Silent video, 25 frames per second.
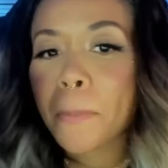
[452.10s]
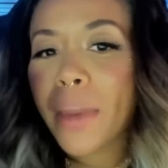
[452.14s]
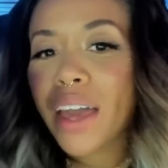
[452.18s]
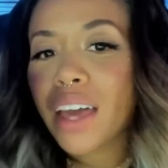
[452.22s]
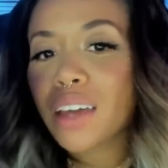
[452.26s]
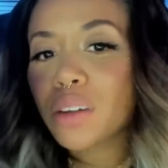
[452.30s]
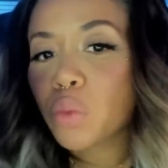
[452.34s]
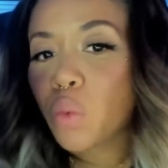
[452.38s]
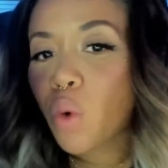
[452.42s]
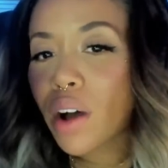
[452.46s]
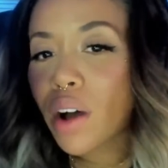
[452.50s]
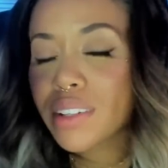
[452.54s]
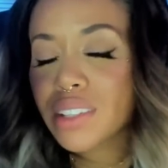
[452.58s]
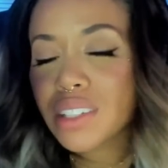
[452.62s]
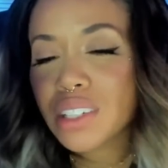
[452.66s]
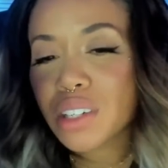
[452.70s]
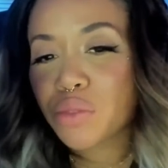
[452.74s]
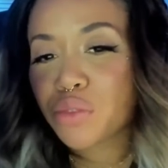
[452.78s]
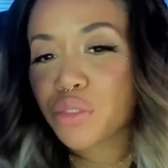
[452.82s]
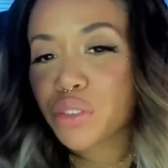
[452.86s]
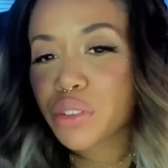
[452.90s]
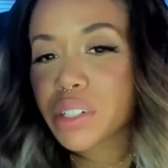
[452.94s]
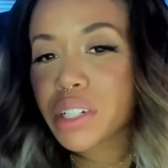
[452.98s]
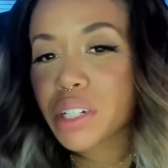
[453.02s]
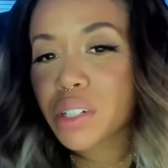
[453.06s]
Man
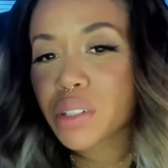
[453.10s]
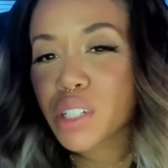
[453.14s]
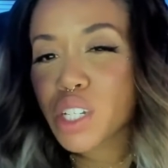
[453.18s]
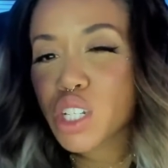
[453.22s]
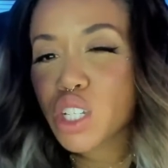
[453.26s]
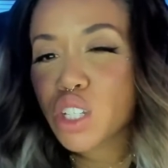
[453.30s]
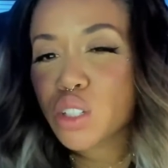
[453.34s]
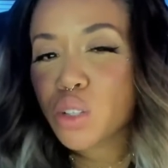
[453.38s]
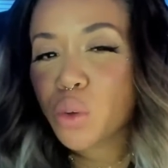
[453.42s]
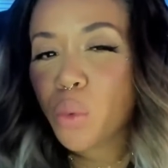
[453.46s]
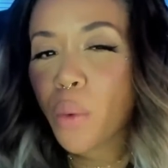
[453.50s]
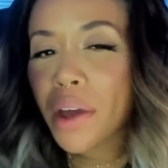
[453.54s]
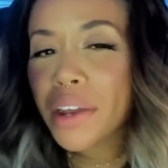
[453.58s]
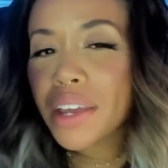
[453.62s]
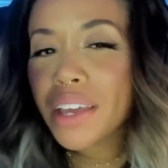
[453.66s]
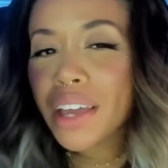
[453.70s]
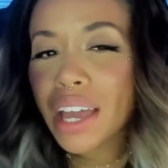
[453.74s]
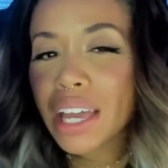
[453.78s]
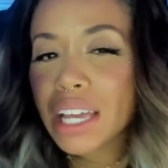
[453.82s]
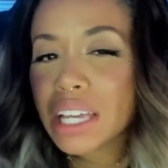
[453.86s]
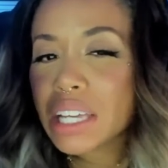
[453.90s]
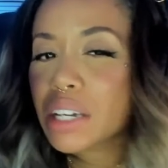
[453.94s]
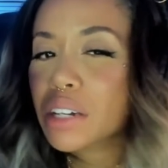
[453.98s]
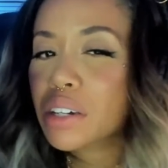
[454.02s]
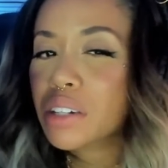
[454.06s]
wanted for nearly
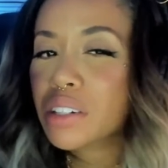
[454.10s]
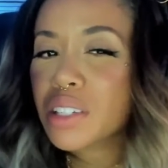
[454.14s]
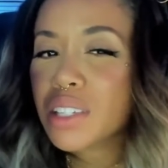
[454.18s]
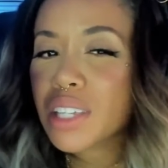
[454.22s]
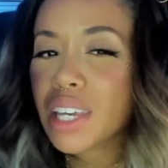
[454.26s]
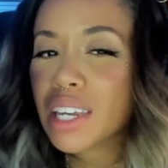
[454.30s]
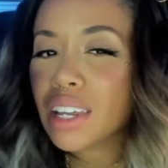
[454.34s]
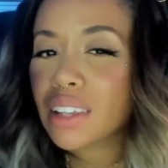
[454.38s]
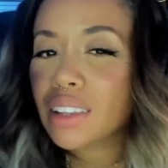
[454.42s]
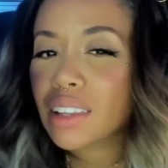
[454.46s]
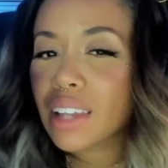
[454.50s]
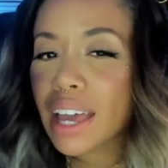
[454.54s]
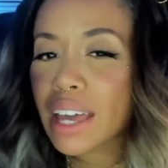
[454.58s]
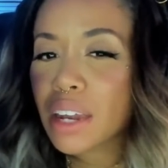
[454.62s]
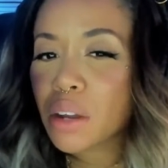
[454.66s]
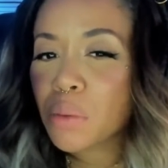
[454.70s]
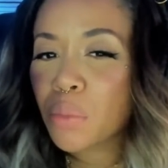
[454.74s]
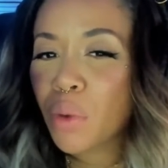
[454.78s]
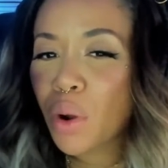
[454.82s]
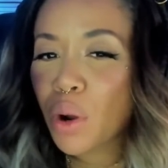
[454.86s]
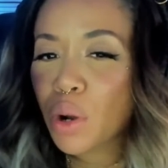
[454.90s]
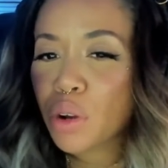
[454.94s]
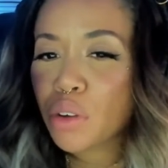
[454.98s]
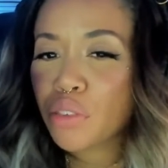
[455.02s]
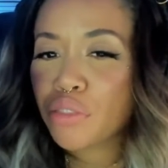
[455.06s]
28 years in Atlanta
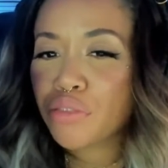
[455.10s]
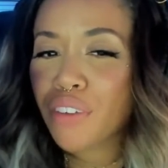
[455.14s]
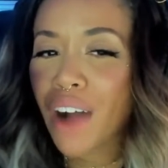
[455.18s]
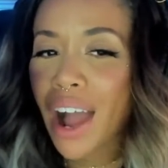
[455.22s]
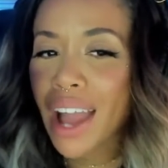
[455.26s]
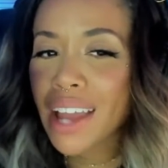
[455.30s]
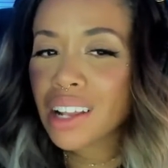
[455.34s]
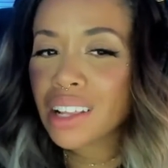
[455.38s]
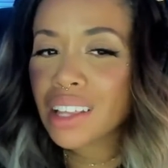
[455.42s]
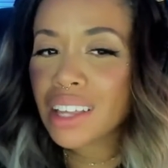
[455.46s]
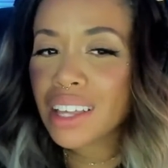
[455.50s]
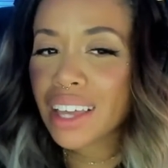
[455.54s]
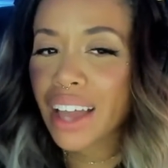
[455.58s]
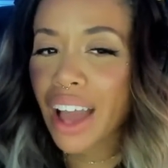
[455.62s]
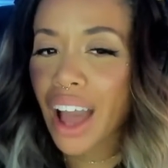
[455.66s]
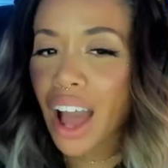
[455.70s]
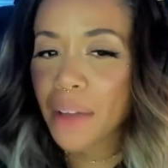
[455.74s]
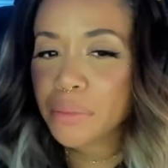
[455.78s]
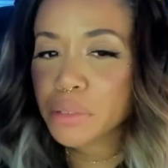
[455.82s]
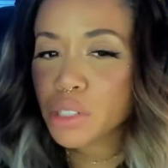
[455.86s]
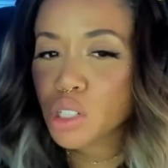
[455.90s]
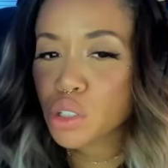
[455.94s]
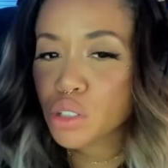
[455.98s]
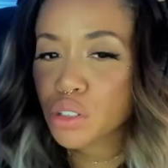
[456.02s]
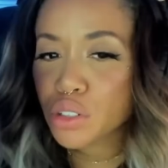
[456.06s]
murder finally
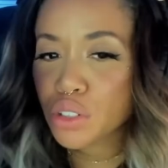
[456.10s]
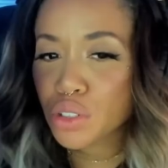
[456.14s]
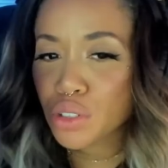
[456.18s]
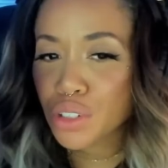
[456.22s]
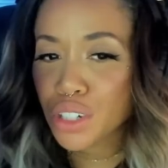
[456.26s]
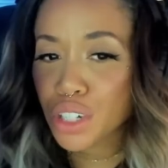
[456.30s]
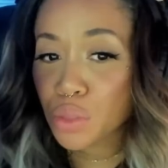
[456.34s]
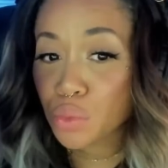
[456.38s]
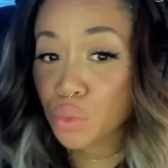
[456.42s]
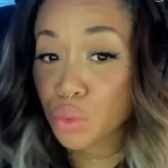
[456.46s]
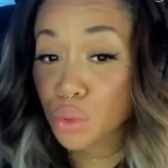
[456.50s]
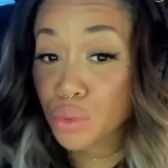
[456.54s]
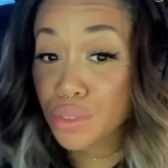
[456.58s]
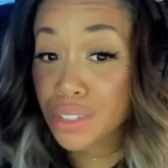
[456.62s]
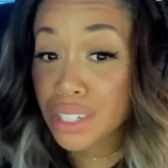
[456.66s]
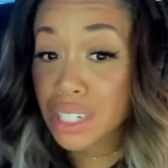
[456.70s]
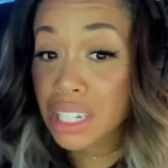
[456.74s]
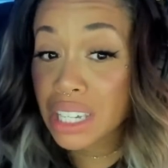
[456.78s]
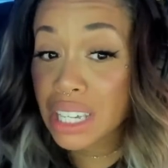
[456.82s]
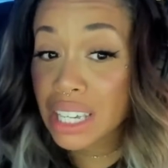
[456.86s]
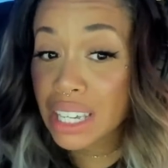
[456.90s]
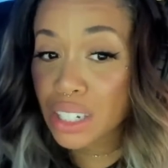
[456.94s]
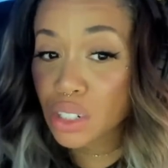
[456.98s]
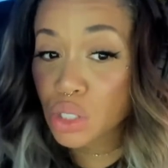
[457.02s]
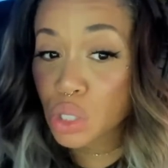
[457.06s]
captured during
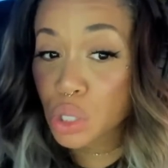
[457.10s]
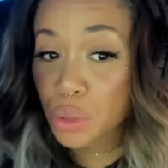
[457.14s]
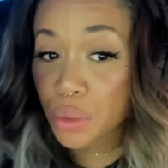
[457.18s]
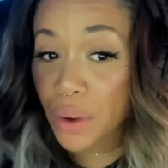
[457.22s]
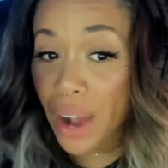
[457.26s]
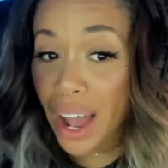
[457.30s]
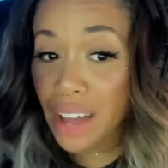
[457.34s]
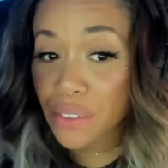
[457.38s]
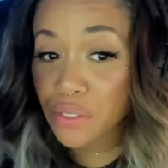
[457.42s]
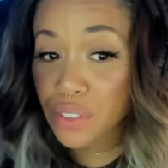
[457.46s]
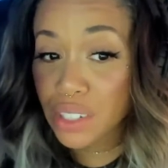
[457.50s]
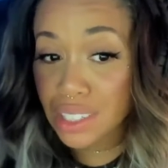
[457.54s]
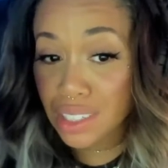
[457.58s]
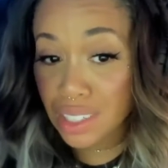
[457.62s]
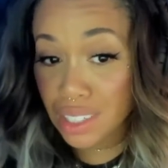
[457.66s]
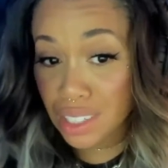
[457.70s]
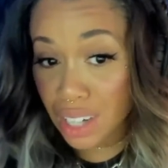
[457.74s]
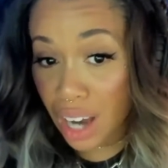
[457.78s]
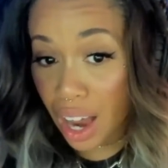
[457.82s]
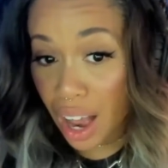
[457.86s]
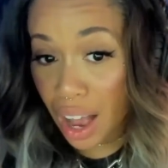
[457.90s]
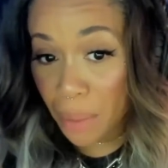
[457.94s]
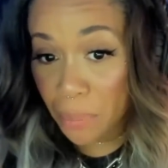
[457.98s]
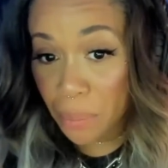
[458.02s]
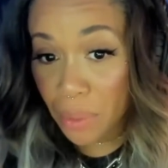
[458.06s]
routine traffic
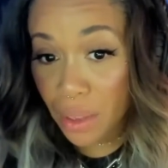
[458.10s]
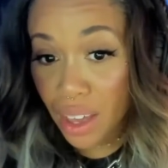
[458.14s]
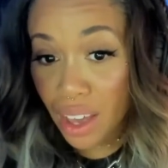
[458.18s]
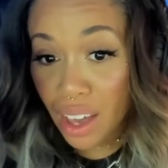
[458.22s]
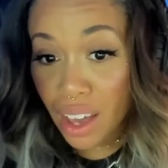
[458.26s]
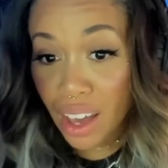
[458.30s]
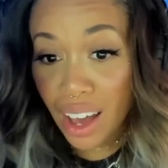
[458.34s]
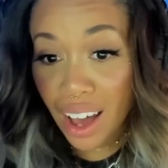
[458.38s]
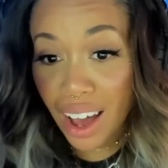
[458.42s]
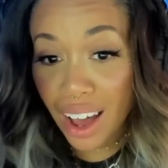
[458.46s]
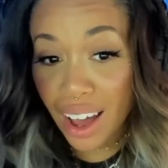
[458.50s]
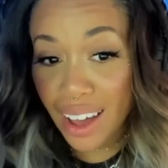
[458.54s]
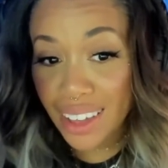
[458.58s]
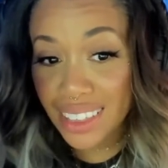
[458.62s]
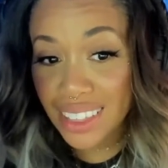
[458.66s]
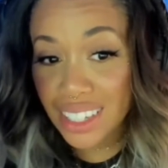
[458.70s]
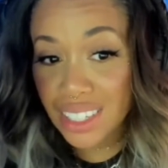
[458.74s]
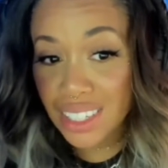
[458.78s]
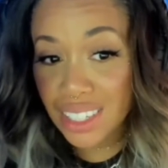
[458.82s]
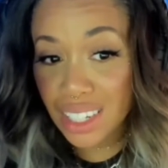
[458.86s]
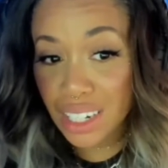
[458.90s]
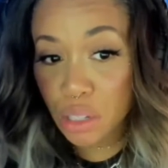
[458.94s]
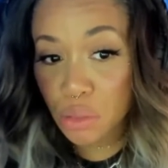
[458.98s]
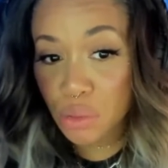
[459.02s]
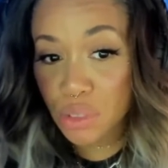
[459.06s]
stop. They
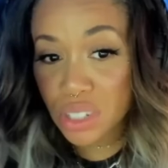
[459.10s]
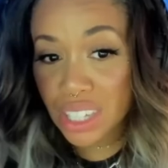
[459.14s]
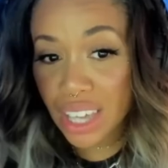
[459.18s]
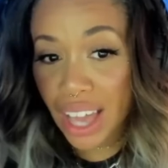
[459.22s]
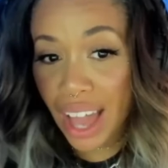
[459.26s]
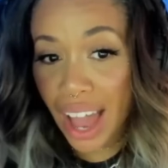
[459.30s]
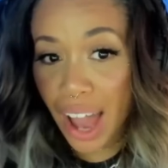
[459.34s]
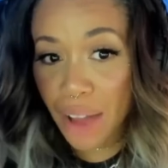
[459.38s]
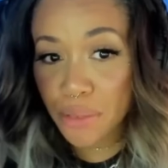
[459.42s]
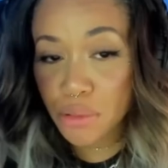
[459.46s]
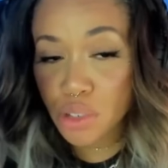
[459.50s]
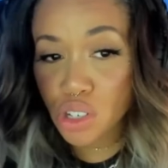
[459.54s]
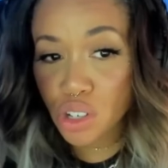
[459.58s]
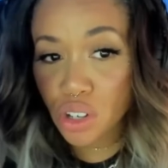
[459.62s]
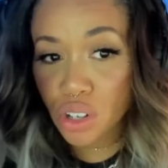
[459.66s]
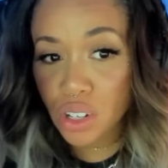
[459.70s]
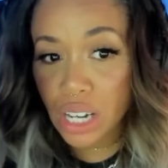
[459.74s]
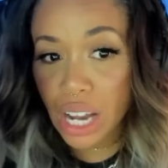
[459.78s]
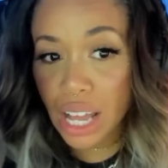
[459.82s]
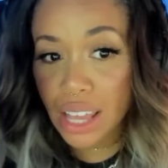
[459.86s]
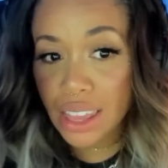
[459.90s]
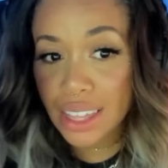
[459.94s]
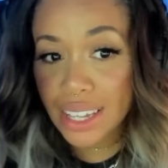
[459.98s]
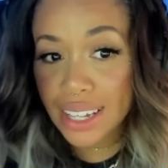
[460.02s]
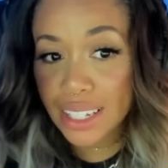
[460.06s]
said he was
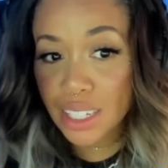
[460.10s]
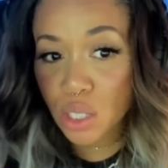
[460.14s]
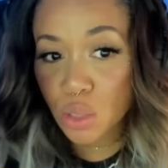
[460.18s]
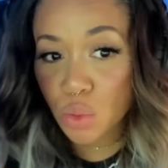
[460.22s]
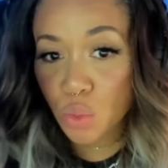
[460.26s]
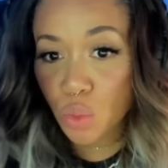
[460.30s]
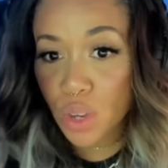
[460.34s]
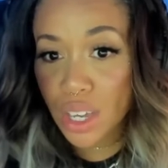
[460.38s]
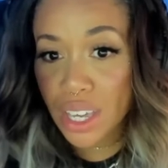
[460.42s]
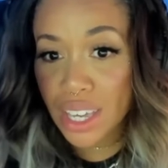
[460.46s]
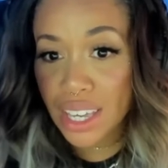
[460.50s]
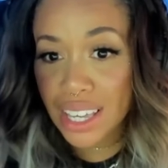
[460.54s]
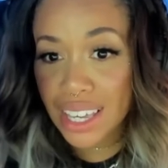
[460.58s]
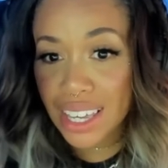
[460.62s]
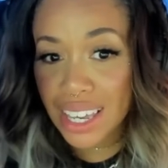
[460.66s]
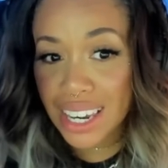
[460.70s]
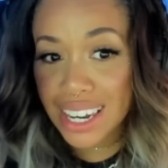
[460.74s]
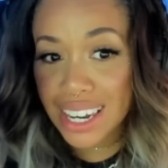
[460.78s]
captured this week